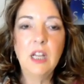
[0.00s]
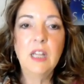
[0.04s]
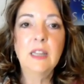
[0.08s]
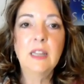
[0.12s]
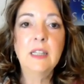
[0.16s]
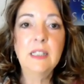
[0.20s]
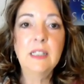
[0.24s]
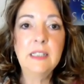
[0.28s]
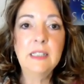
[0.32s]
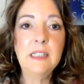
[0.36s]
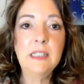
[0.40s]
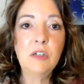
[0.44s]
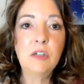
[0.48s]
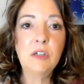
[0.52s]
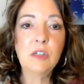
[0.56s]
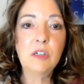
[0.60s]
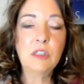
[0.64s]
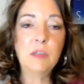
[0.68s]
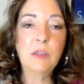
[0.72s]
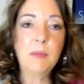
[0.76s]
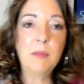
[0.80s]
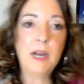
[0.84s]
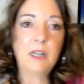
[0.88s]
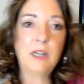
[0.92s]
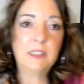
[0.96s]
let's talk
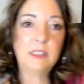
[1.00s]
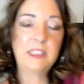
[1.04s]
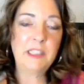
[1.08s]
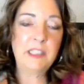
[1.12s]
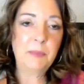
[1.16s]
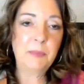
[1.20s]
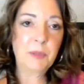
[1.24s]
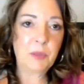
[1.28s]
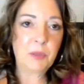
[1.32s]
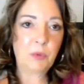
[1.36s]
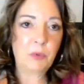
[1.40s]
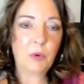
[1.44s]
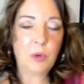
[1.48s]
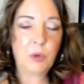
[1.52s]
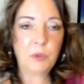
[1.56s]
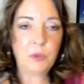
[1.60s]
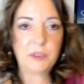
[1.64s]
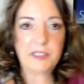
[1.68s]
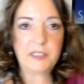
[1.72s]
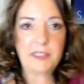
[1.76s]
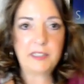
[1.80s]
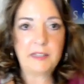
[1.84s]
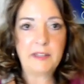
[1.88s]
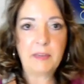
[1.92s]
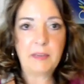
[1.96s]
about some of the
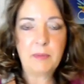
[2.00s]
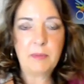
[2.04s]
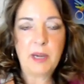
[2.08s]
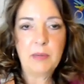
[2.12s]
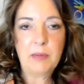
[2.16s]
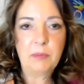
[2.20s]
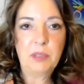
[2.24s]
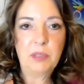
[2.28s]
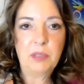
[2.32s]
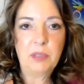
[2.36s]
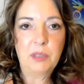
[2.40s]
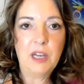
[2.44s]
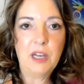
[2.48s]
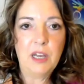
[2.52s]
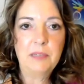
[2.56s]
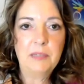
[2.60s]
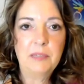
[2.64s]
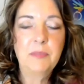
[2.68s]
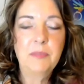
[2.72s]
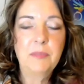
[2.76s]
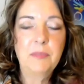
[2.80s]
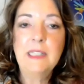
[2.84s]
roles that they might play.